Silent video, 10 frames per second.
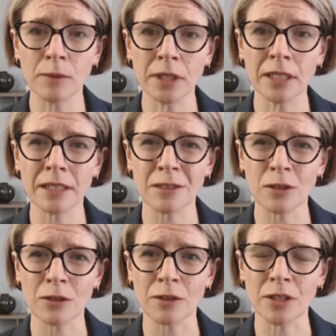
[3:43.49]
really
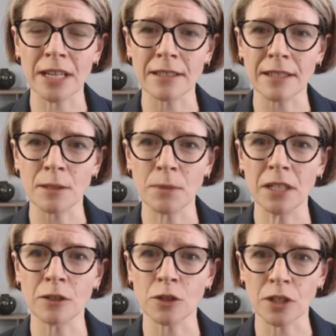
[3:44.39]
concerns us as
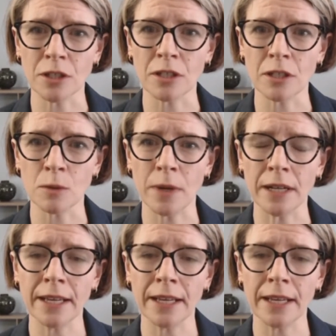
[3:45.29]
pediatricians as well.